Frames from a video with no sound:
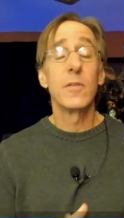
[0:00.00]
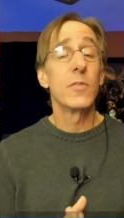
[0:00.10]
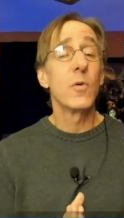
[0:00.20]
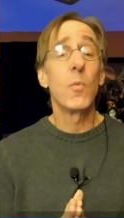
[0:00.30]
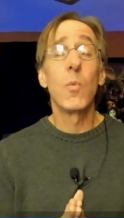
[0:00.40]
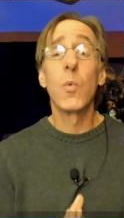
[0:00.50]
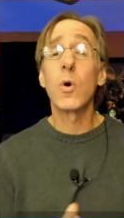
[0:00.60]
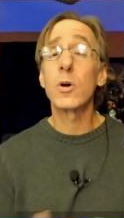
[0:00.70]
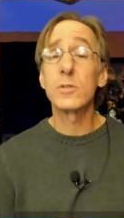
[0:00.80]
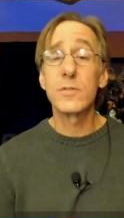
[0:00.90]
the
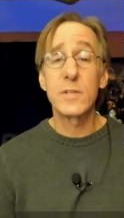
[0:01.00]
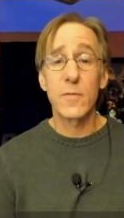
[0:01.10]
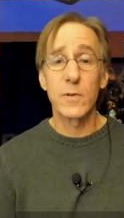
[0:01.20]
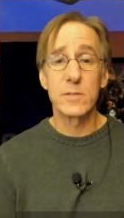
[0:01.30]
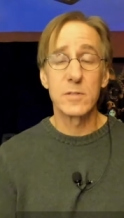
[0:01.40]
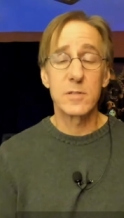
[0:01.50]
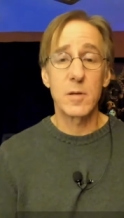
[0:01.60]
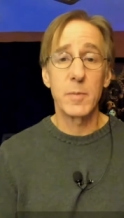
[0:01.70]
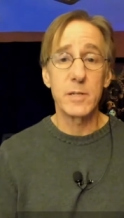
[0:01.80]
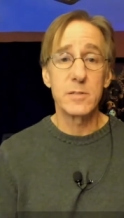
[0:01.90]
world of difference in
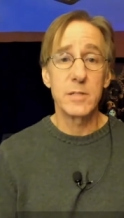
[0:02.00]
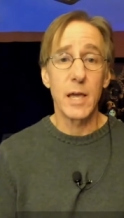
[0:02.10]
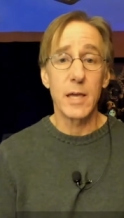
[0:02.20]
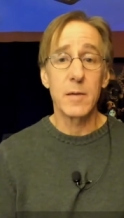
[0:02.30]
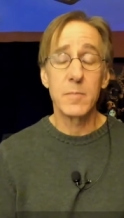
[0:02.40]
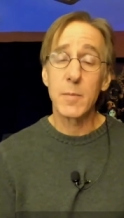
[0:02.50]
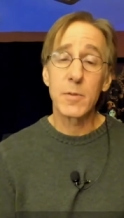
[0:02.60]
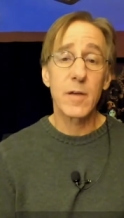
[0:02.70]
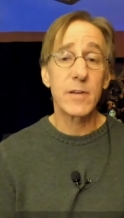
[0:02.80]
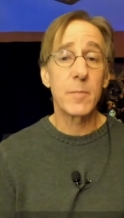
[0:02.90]
somebody's day. Maybe
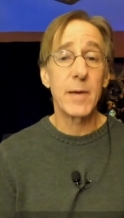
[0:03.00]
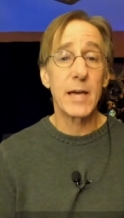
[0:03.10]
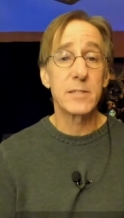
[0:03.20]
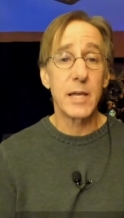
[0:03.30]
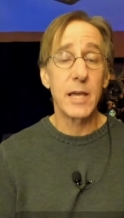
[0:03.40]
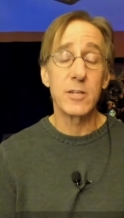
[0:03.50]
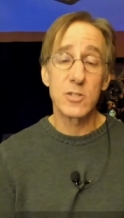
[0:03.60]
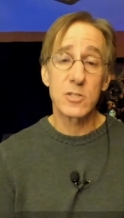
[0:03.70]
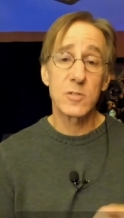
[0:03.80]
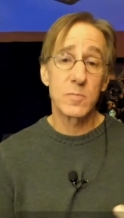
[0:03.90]
they're having a bad day, and
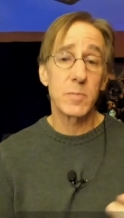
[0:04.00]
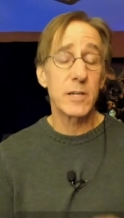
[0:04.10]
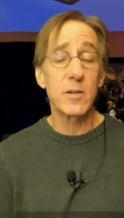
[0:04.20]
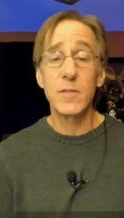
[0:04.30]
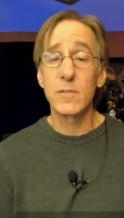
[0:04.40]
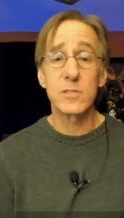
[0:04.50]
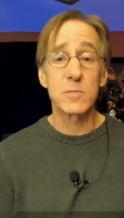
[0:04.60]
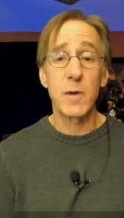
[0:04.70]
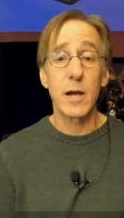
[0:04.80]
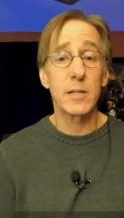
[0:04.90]
just by you even
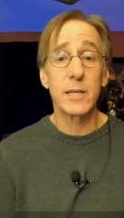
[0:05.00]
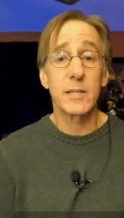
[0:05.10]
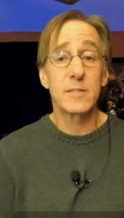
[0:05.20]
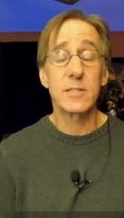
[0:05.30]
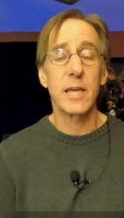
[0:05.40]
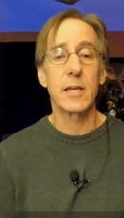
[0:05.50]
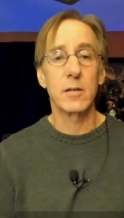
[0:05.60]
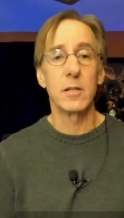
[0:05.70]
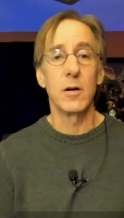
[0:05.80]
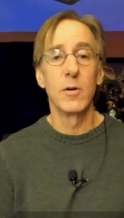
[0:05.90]
smiling and saying
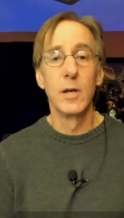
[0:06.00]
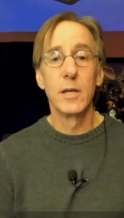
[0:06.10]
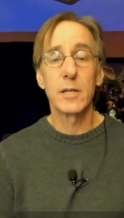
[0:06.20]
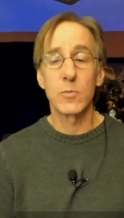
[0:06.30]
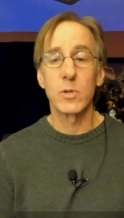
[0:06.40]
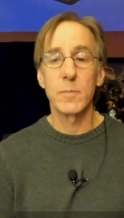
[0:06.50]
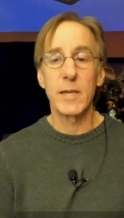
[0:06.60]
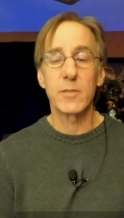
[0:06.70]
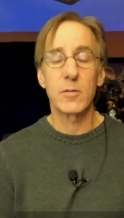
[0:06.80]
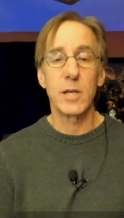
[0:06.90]
hello can really
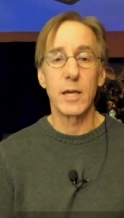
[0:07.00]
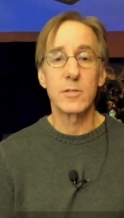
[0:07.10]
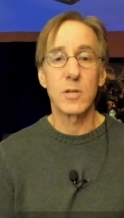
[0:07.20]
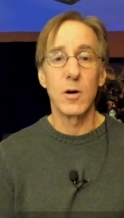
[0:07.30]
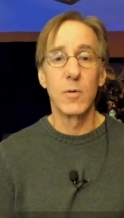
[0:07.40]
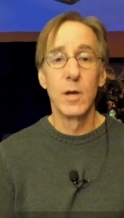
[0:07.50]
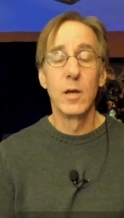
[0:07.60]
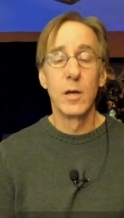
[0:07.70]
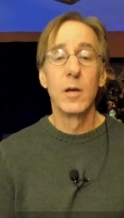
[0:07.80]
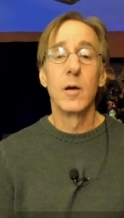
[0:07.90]
make their day. So,
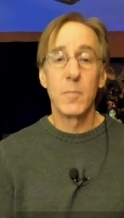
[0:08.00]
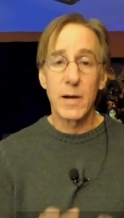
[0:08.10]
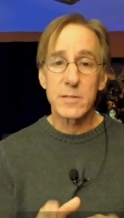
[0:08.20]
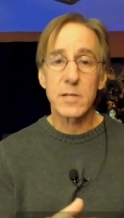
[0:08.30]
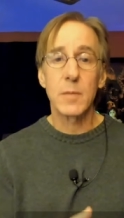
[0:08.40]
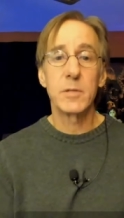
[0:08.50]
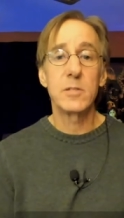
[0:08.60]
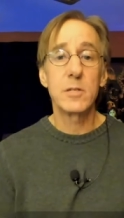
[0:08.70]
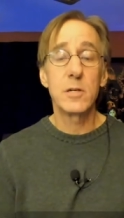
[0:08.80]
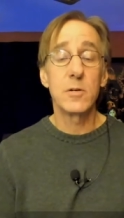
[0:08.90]
my assignment
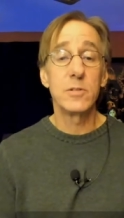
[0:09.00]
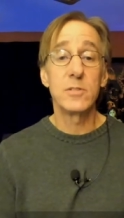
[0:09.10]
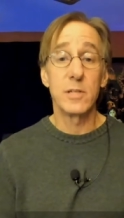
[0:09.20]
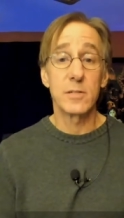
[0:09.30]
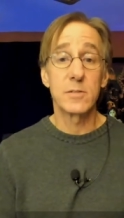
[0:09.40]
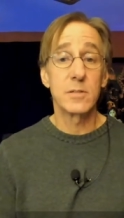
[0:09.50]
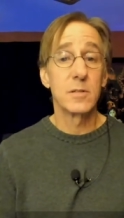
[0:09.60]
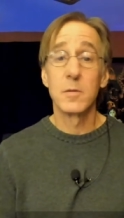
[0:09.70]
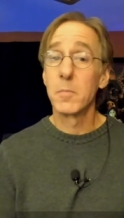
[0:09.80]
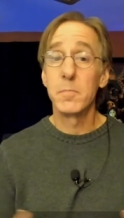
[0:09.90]
to you is this
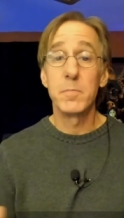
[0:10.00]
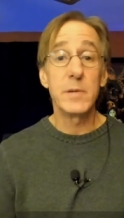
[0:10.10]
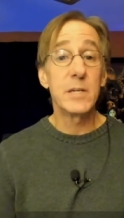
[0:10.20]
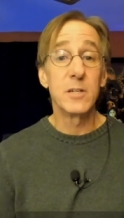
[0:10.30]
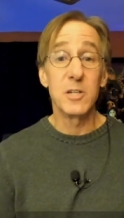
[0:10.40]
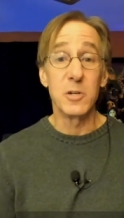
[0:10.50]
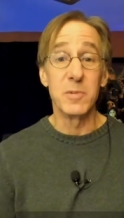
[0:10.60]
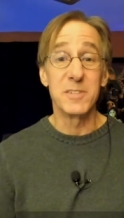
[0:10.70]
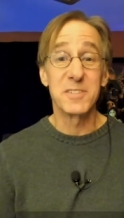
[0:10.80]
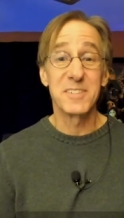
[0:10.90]
be good
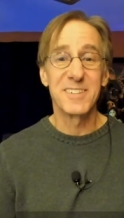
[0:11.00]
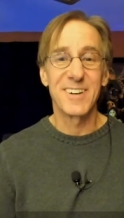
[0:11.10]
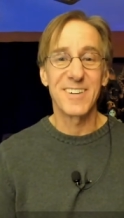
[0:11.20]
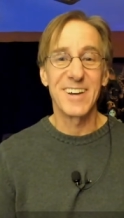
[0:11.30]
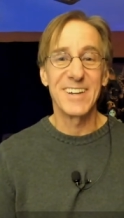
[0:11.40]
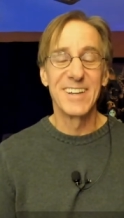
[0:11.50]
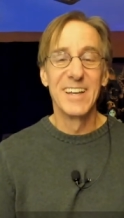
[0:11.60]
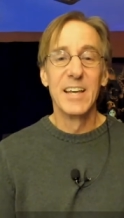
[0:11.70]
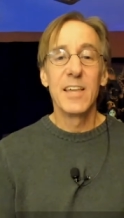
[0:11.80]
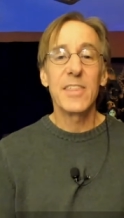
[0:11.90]
humans. All right.
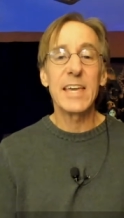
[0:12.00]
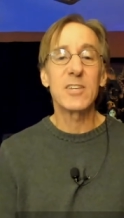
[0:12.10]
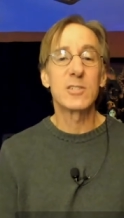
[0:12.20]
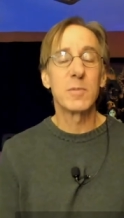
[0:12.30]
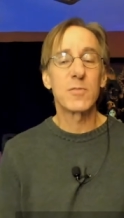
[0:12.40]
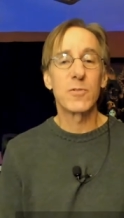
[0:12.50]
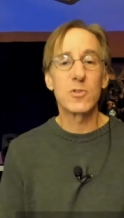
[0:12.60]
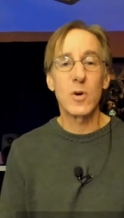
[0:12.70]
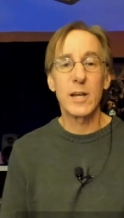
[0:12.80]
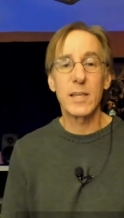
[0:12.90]
Thank you so much for
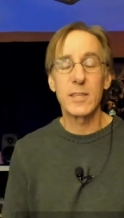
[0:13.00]
joining